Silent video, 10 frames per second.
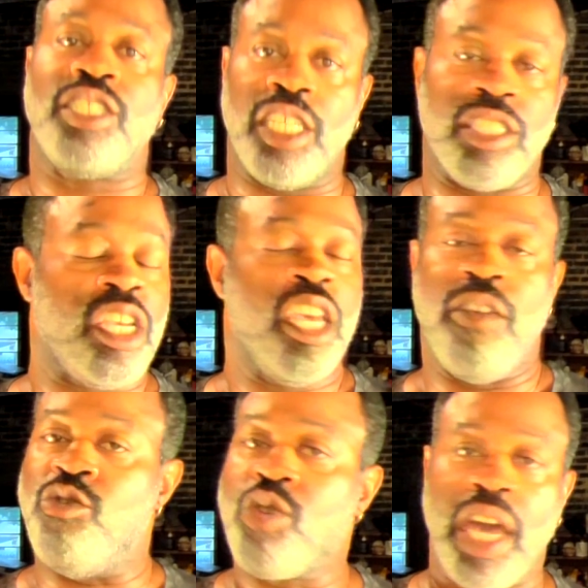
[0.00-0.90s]
sense.
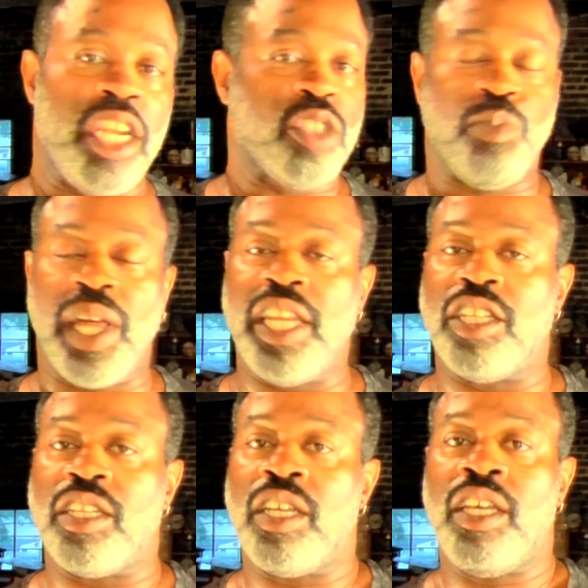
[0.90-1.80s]
If you can't explain
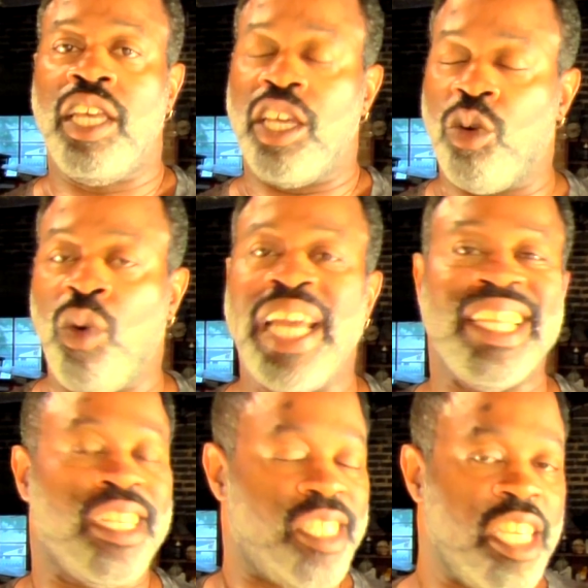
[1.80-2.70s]
it in a
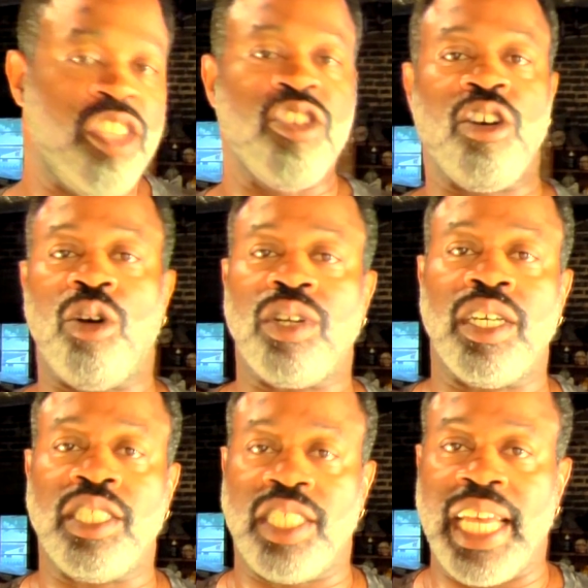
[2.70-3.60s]
way that a 10-year-old
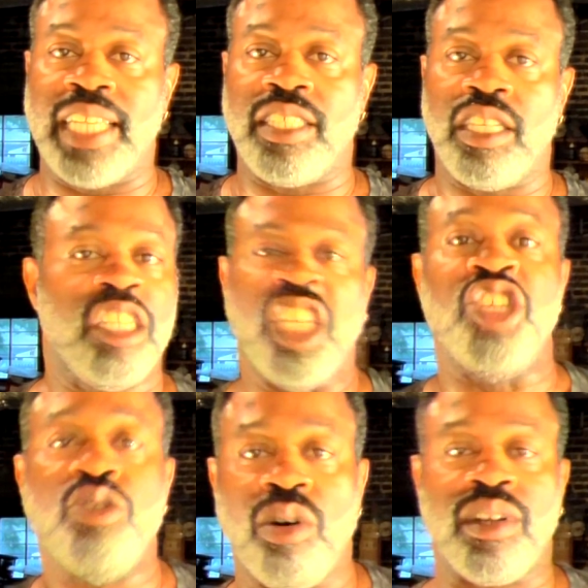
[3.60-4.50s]
understands it, then
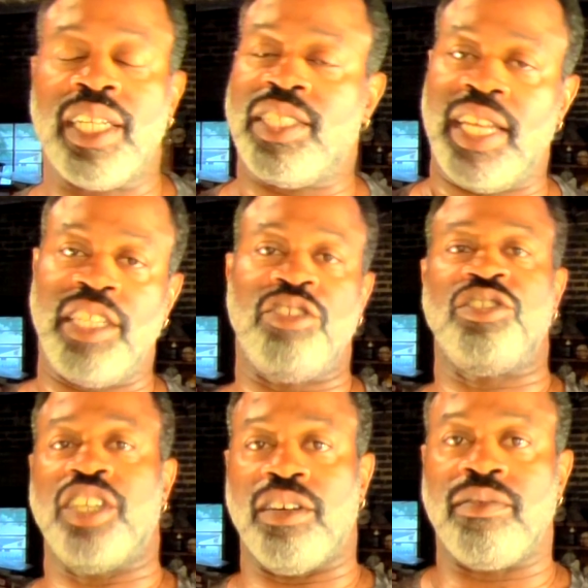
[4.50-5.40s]
you don't understand it
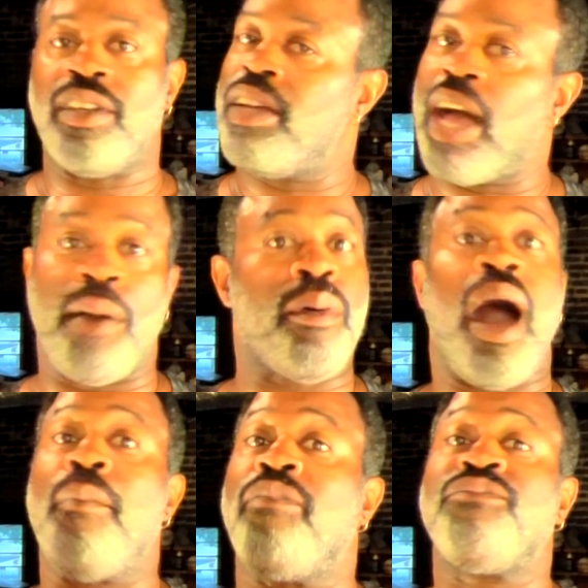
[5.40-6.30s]
yourself.
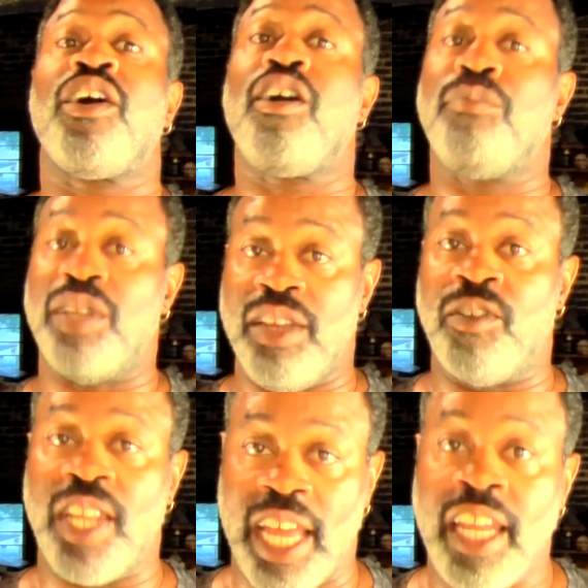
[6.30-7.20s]
I'm a firm believer
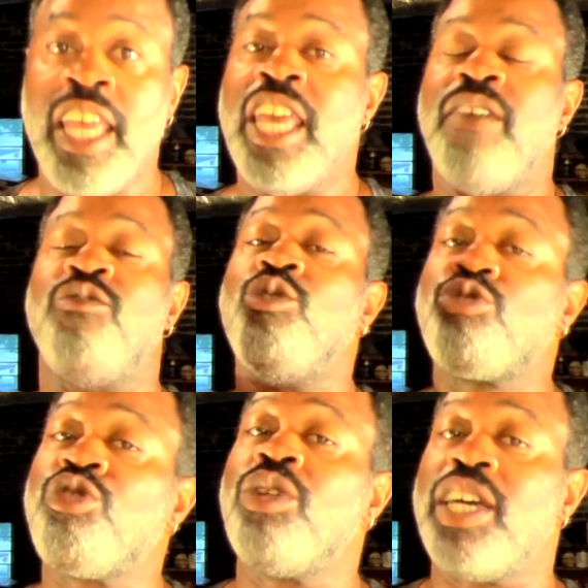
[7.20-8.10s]
of that. If you
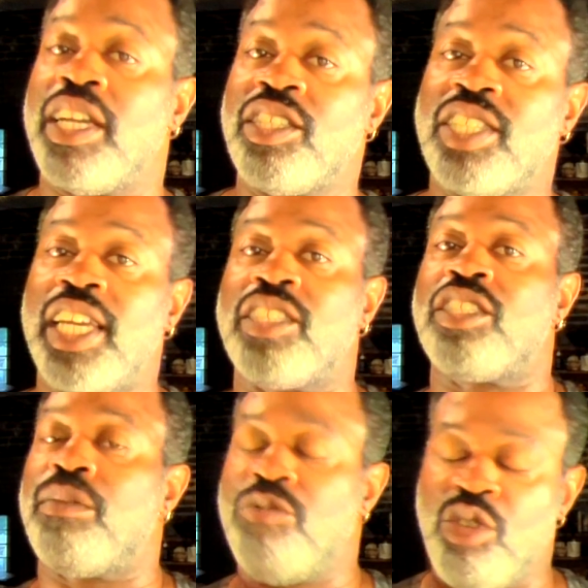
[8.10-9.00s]
truly understand
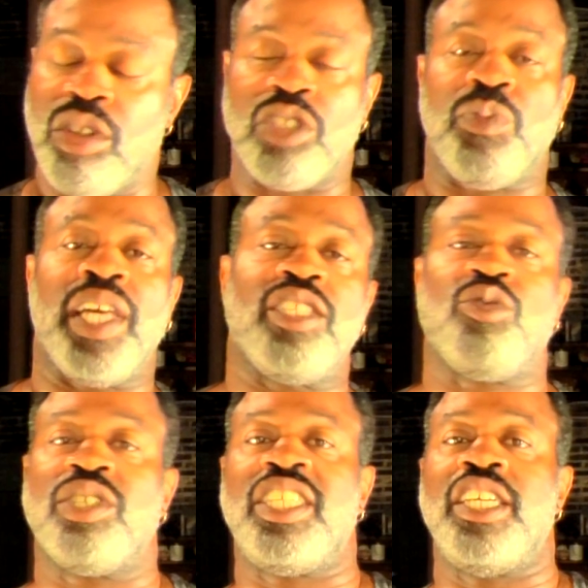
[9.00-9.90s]
something, you can explain it
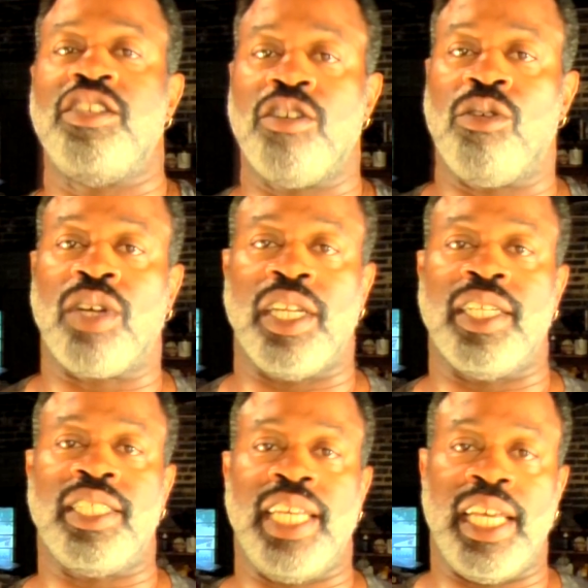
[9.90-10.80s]
so a 10-year-old can
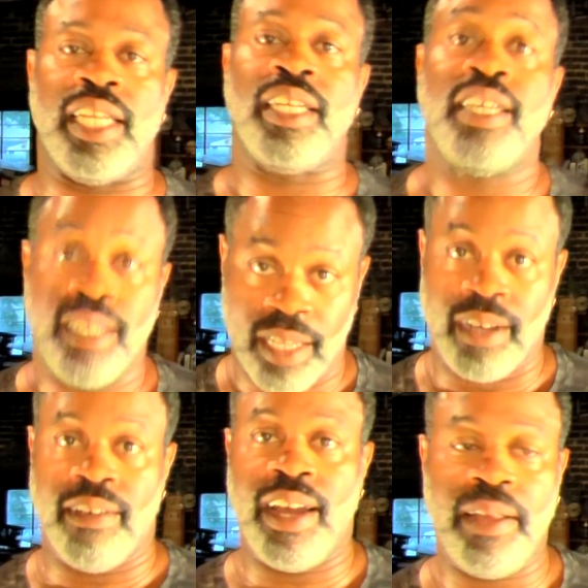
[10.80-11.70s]
understand it.
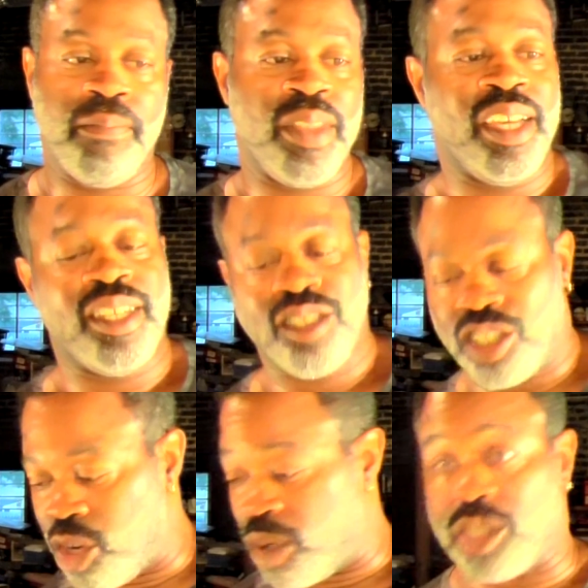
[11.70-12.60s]
All right?
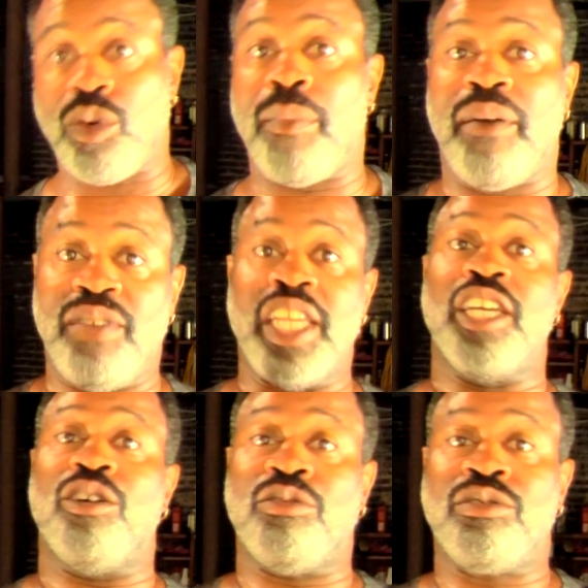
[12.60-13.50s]
So that's why my
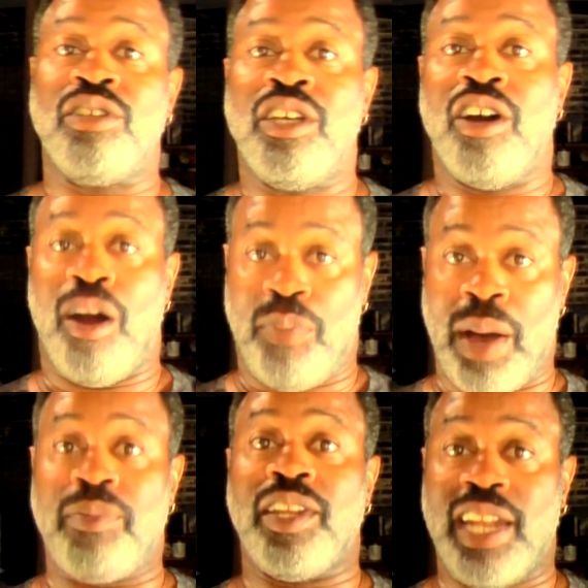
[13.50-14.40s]
videos are
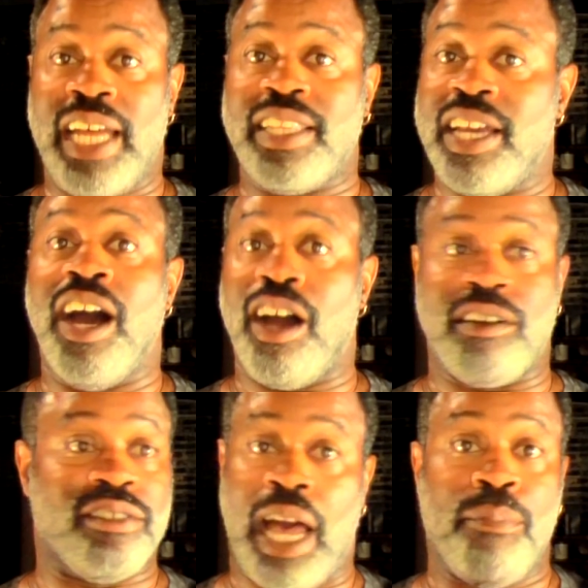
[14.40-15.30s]
popular like they are,
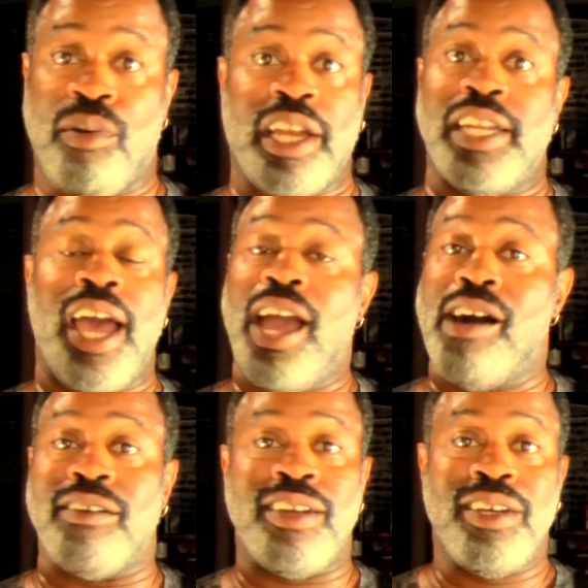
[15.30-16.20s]
because I break it
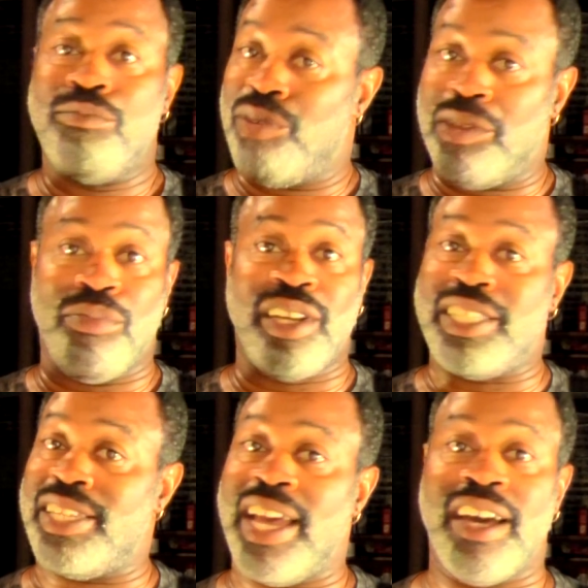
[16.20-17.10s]
down. Brother breaks
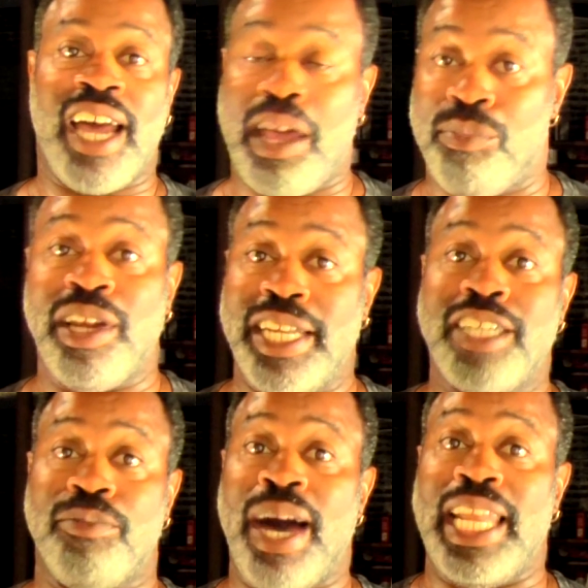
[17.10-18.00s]
it down. I got to break it
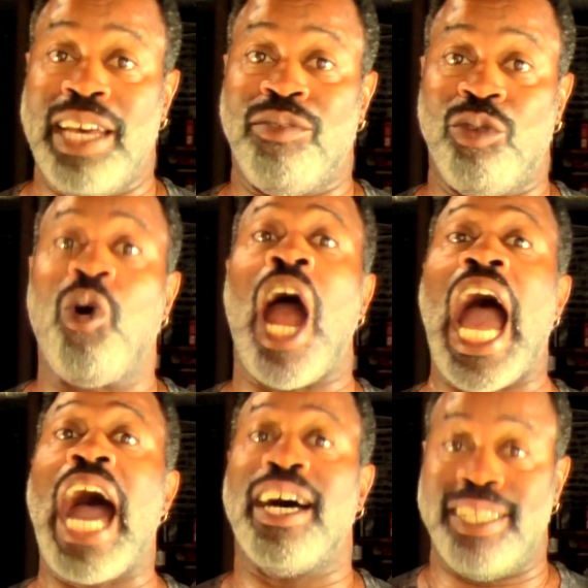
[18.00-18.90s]
down to my level where
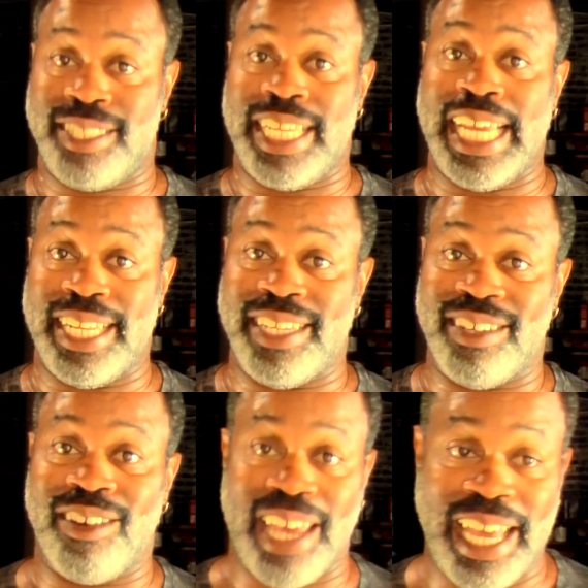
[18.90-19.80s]
I understand it,
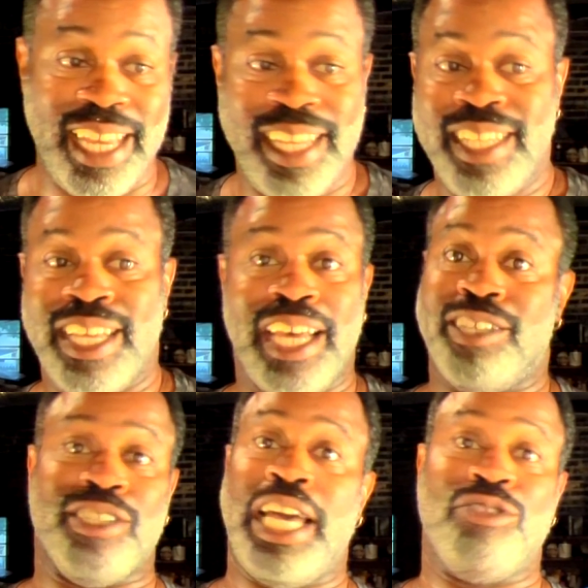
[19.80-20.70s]
okay?
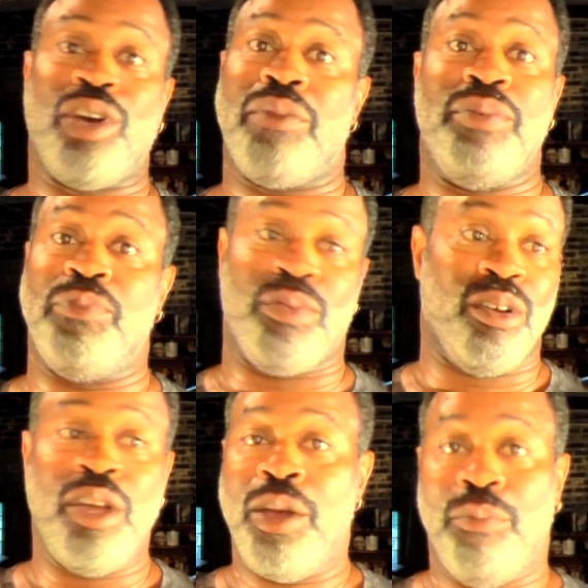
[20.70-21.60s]
Because I ain't trying to be
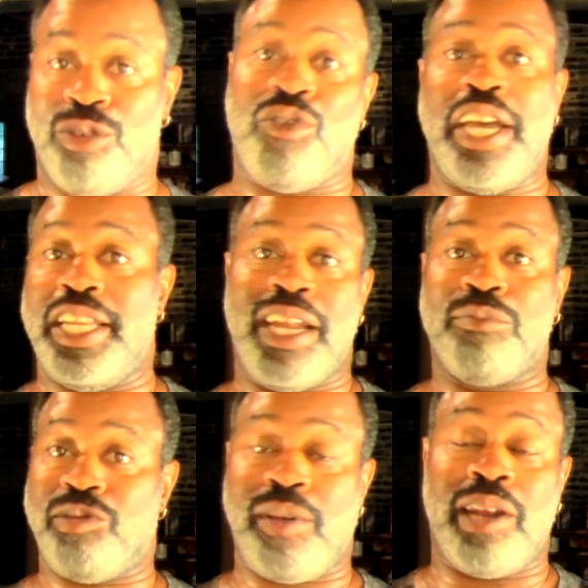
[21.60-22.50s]
portraying that I'm
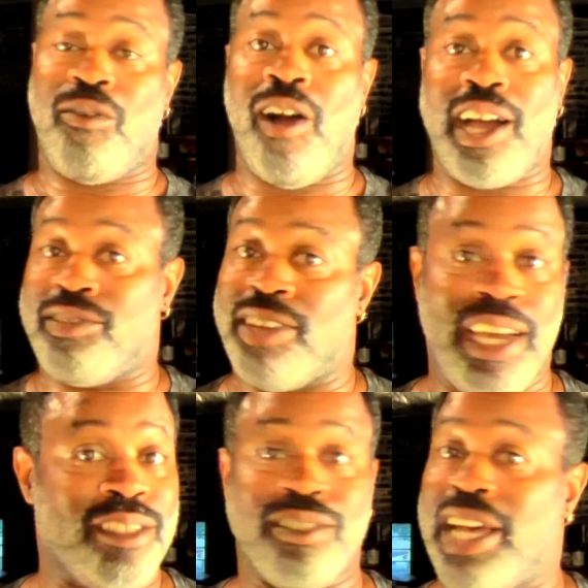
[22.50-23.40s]
some kind of rocket
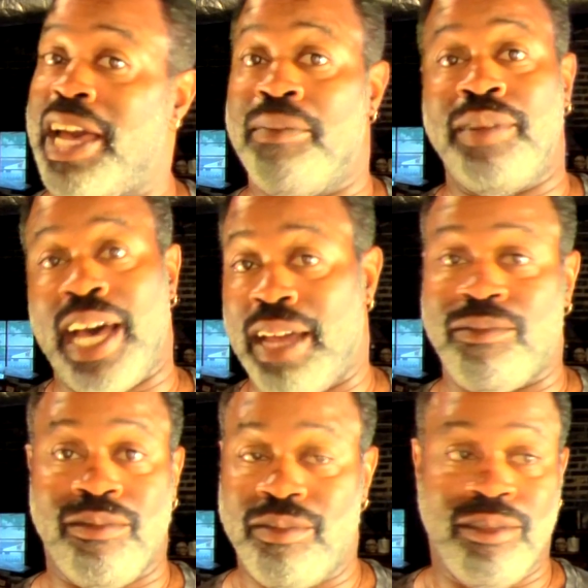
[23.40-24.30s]
scientist, because I am not
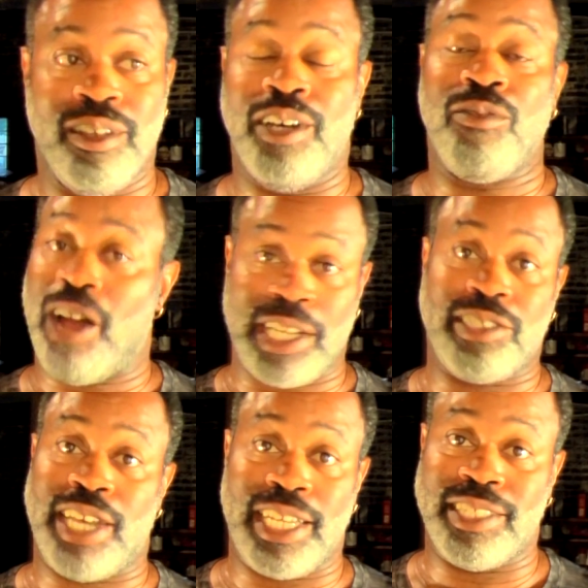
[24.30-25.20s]
a rocket
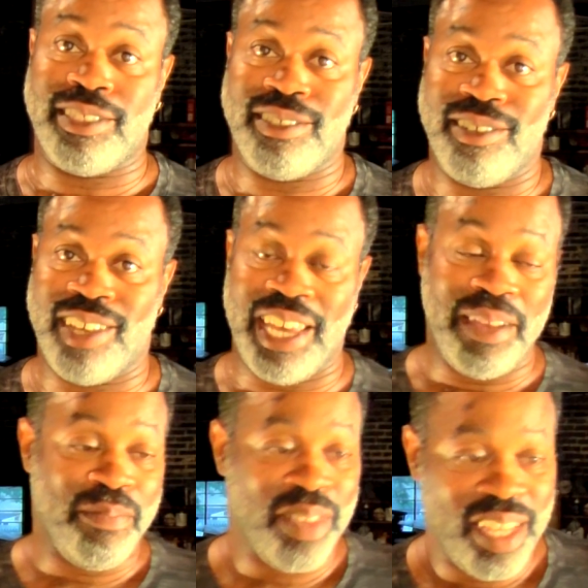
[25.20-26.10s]
scientist,
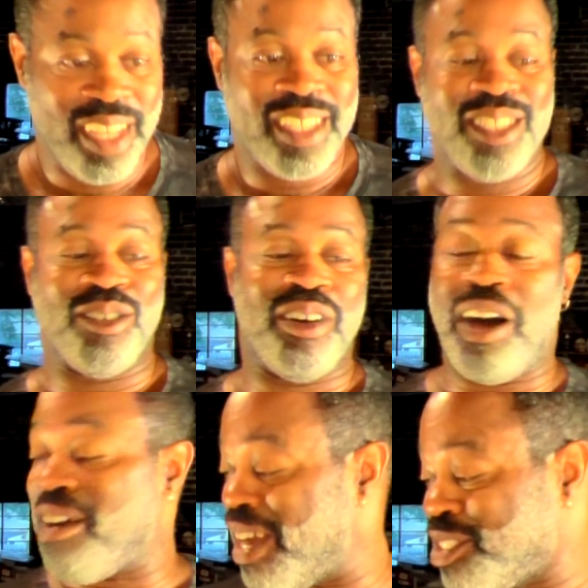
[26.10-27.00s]
okay? So,
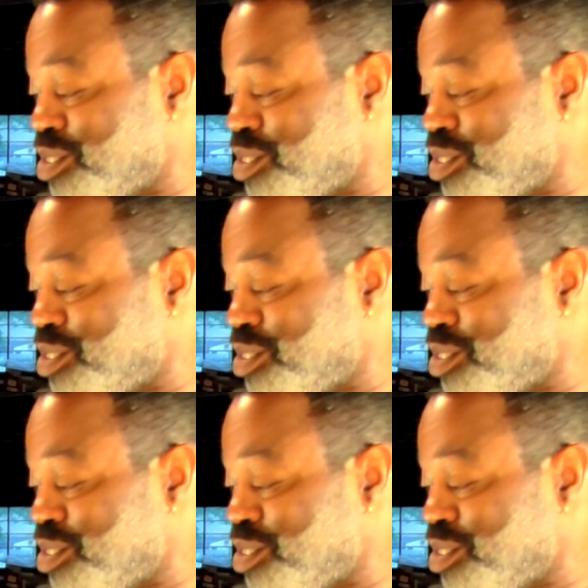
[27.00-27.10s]
all right,